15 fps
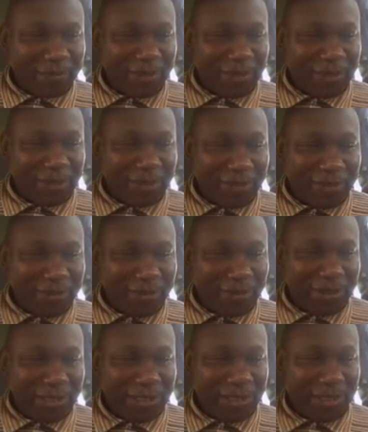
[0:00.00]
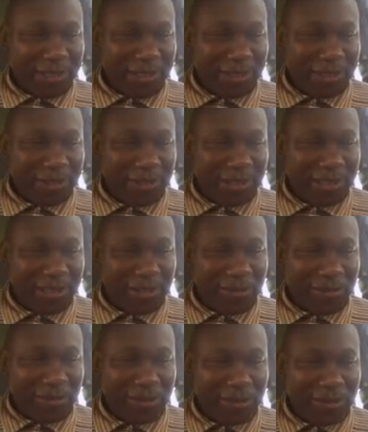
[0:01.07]
You know, this is a training. You
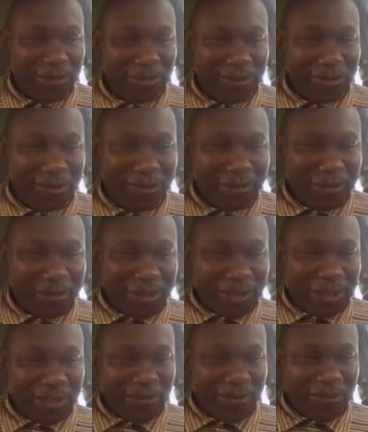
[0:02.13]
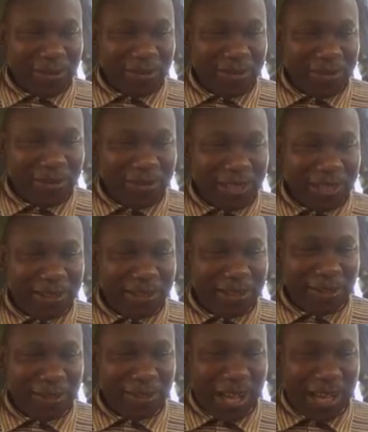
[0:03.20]
want to, you want to train.
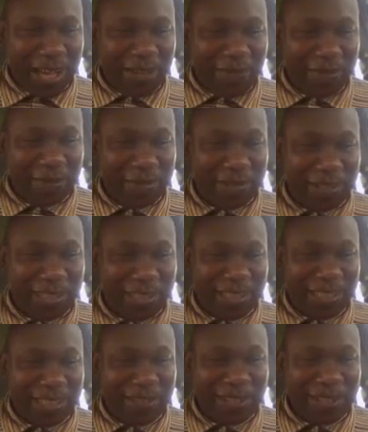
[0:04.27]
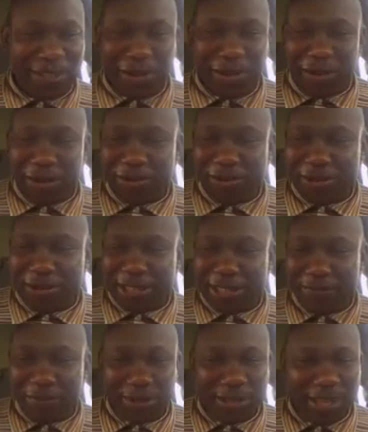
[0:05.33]
You can even integrate your
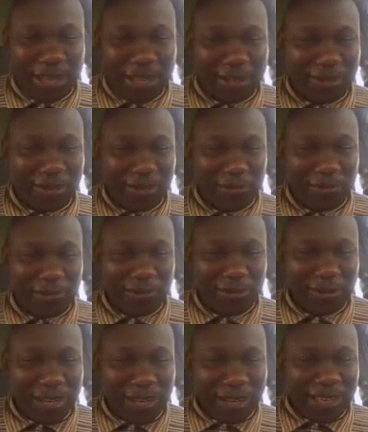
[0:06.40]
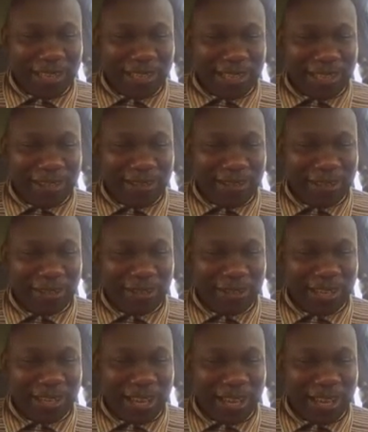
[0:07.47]
autoresponders. You come to
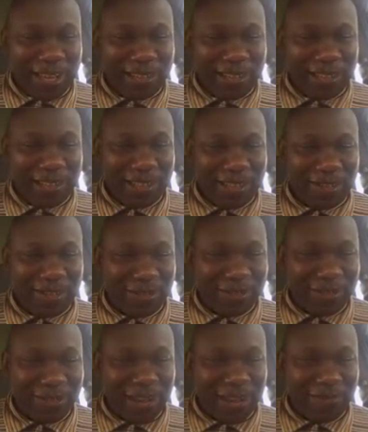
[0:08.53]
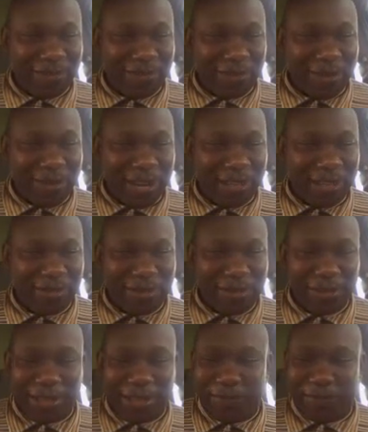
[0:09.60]
integration here. This is your drive. This is where it's going
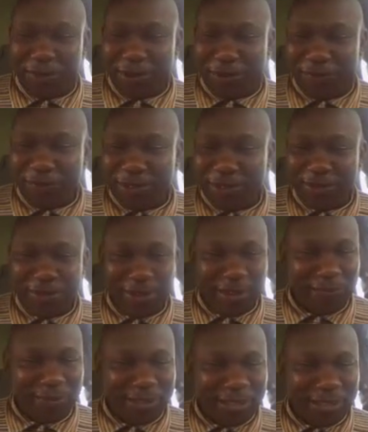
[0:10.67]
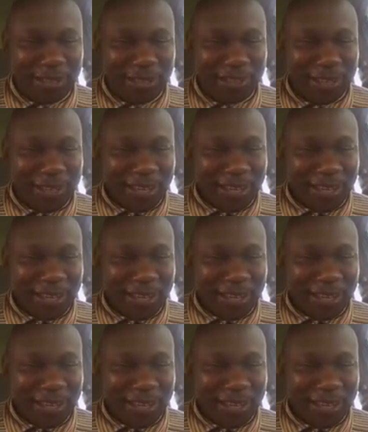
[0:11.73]
to keep your video, everything,